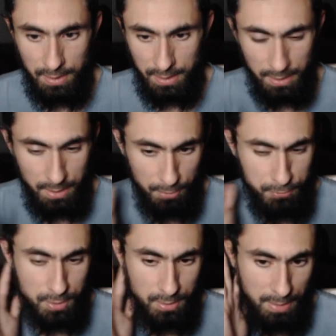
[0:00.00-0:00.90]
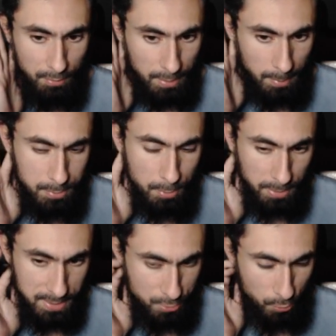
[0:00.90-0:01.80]
like enough to level them up to
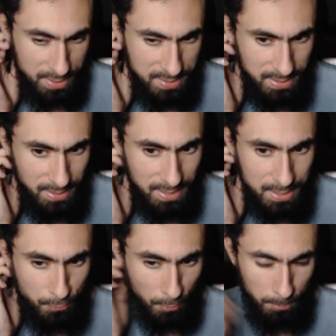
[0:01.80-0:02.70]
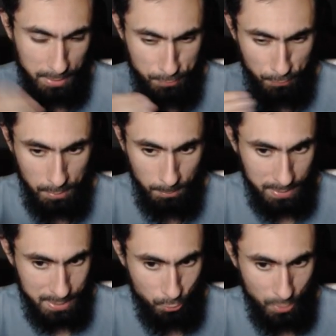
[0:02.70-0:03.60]
plus 20 is from plus 15 to
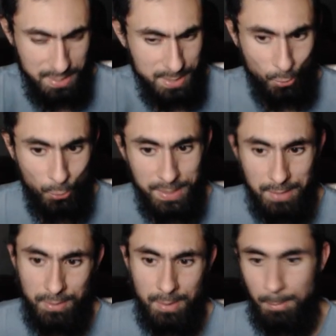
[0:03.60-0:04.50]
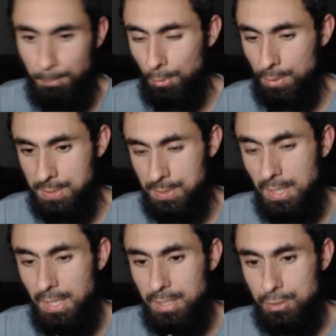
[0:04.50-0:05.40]
plus 20 is only giving them a bonus
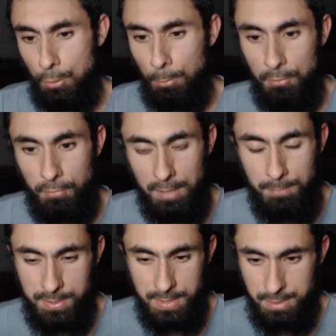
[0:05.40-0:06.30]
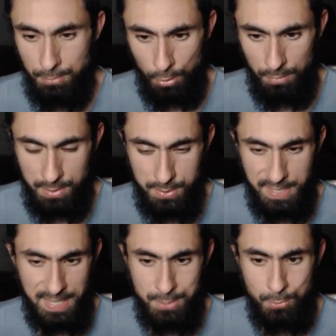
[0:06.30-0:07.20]
2.5% of all of their
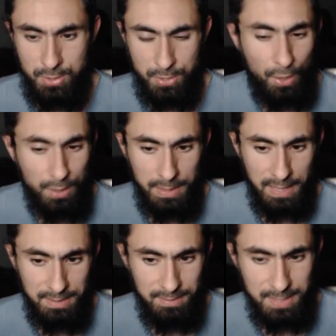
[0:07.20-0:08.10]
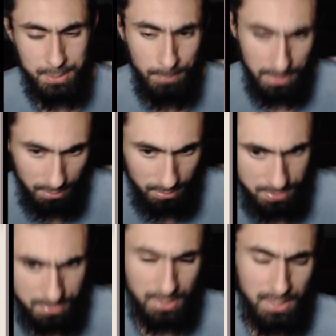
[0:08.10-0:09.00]
stats, which is hardly anything. It's
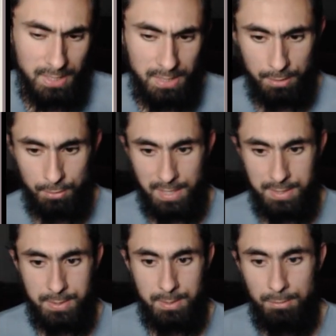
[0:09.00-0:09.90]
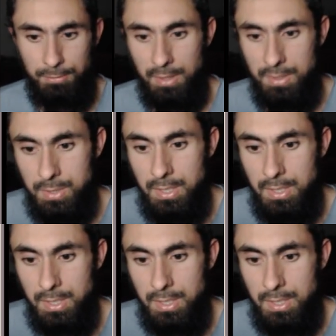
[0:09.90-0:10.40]
meaningless in the grand scheme of things.